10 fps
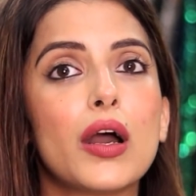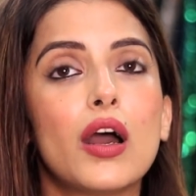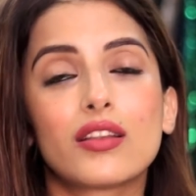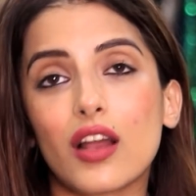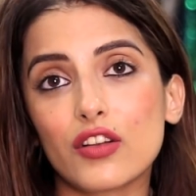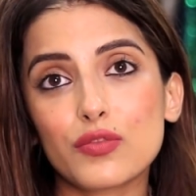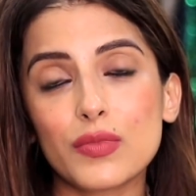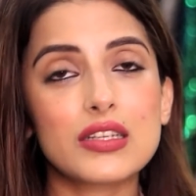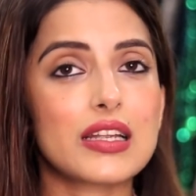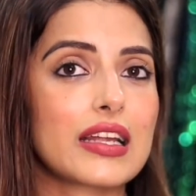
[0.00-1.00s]

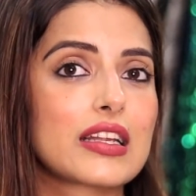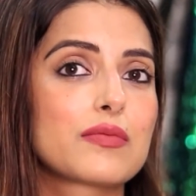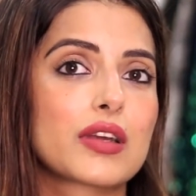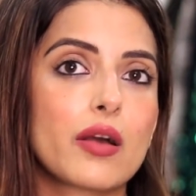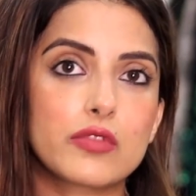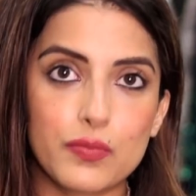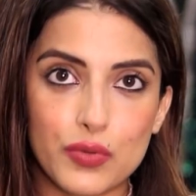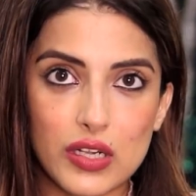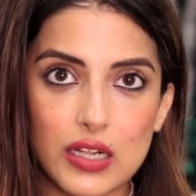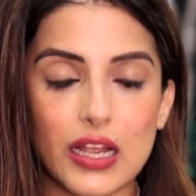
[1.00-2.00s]
nourishment and it becomes
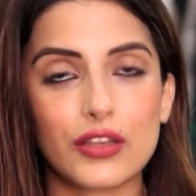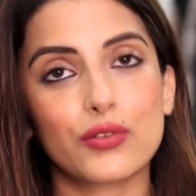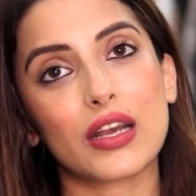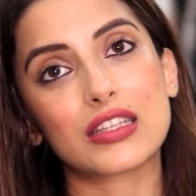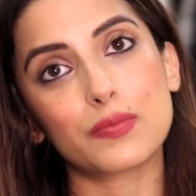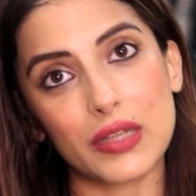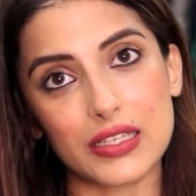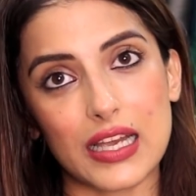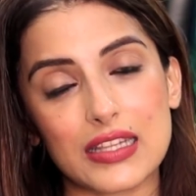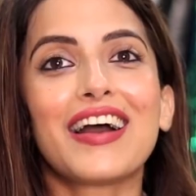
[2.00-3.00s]
brittle and you get
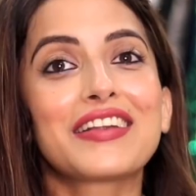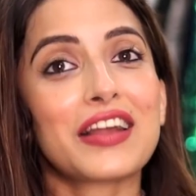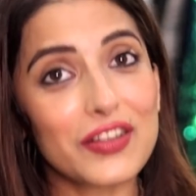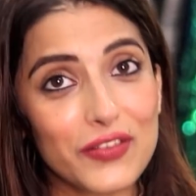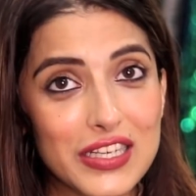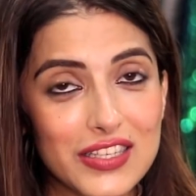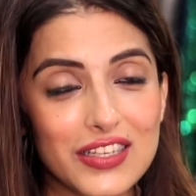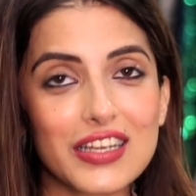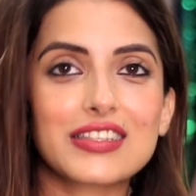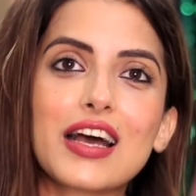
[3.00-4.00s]
split ends. Another reason
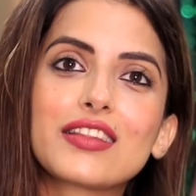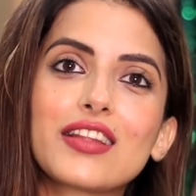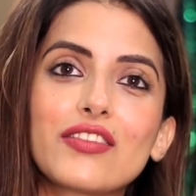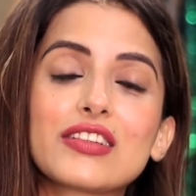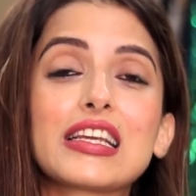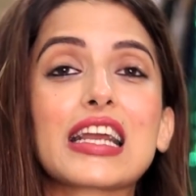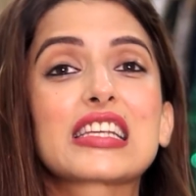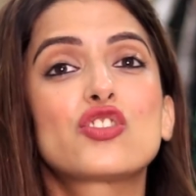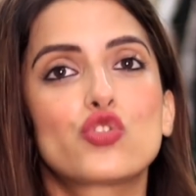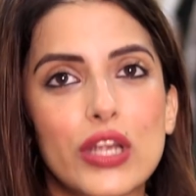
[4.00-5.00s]
is that there is
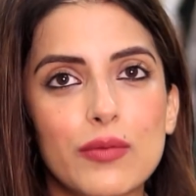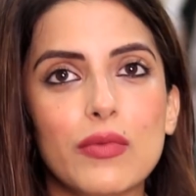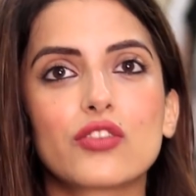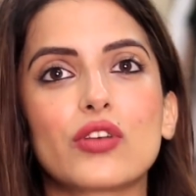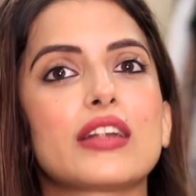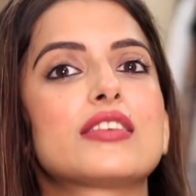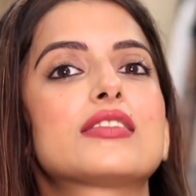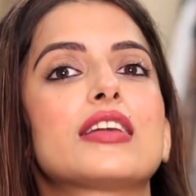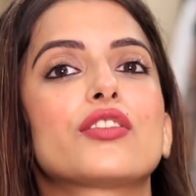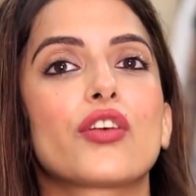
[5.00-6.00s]
extreme dryness
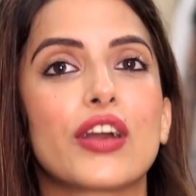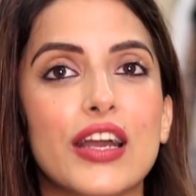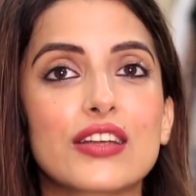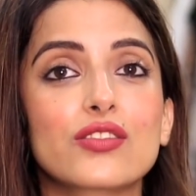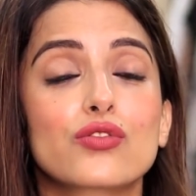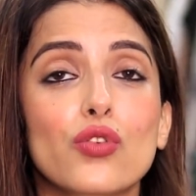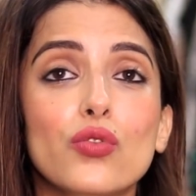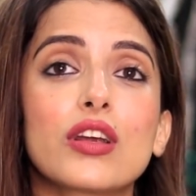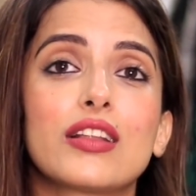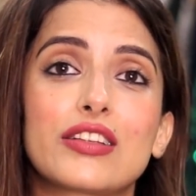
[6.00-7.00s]
in your hair, so
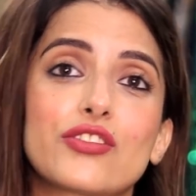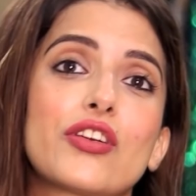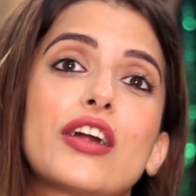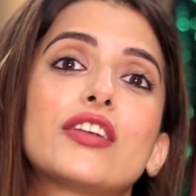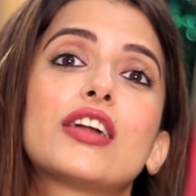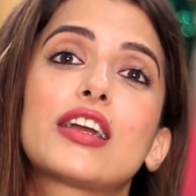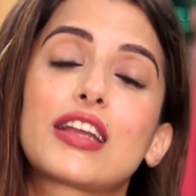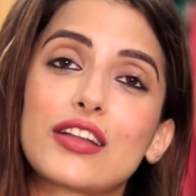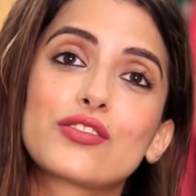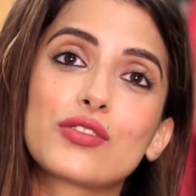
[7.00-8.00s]
don't let your hair
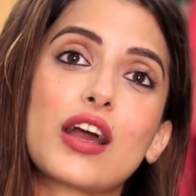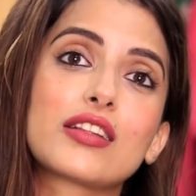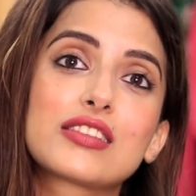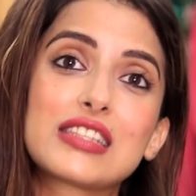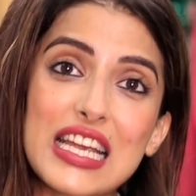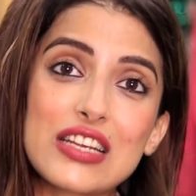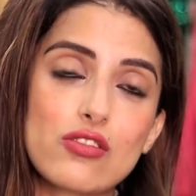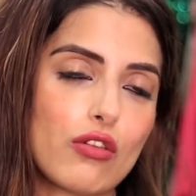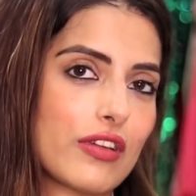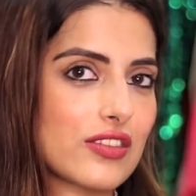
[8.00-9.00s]
get to that stage
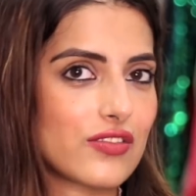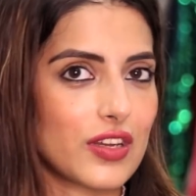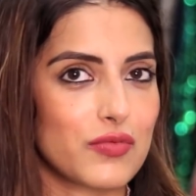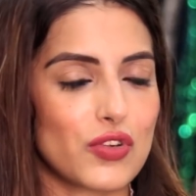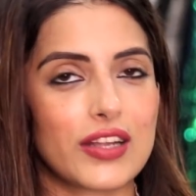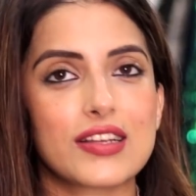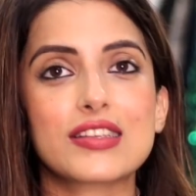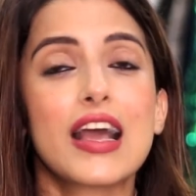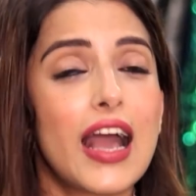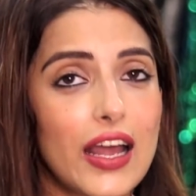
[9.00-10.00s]
of extreme dryness.
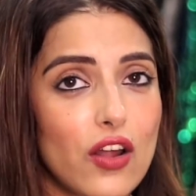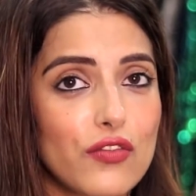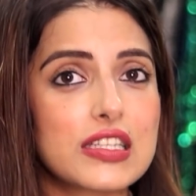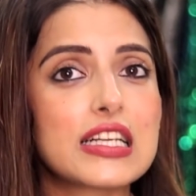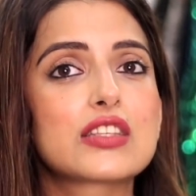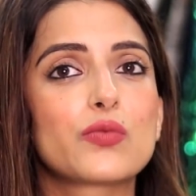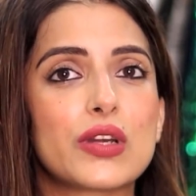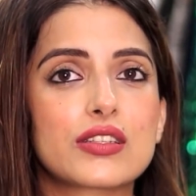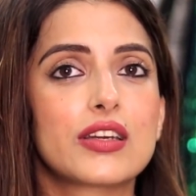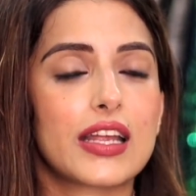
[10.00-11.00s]
And obviously it's
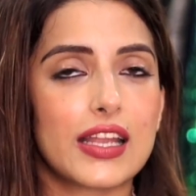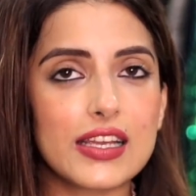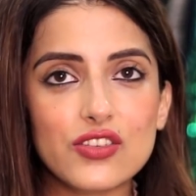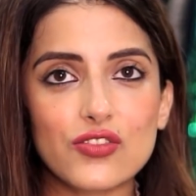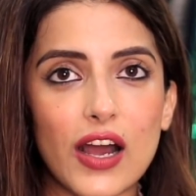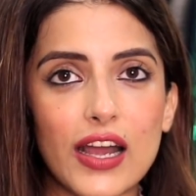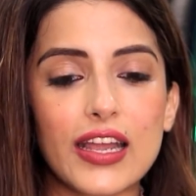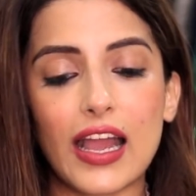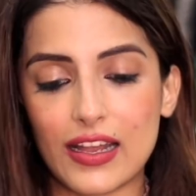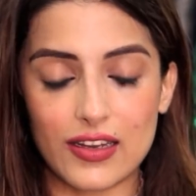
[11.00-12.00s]
winter, it is dry,
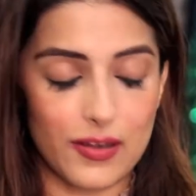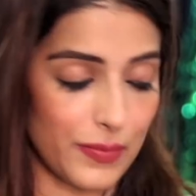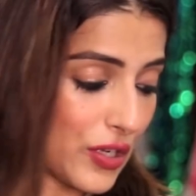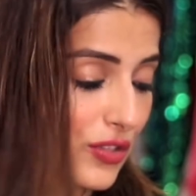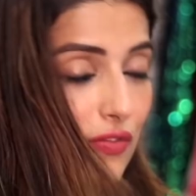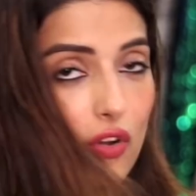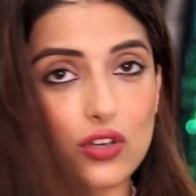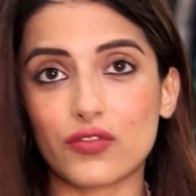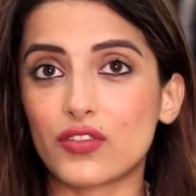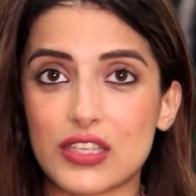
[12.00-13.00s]
and because of all
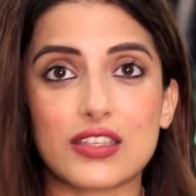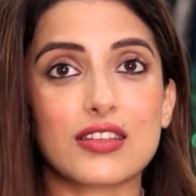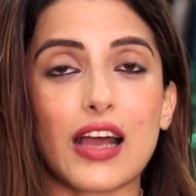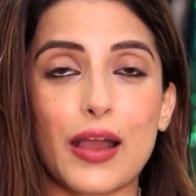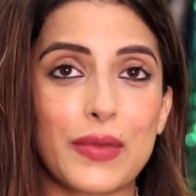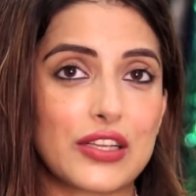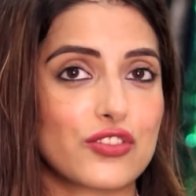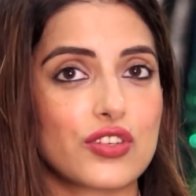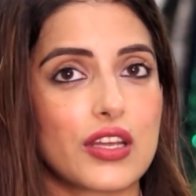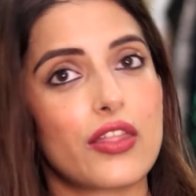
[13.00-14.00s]
of the reasons I
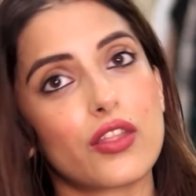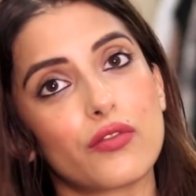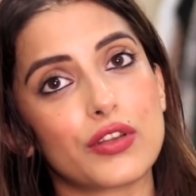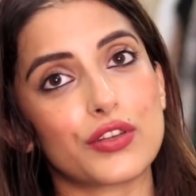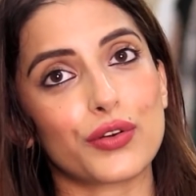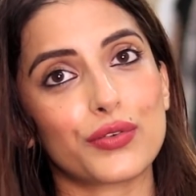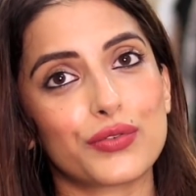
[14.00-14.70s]
mentioned in the video.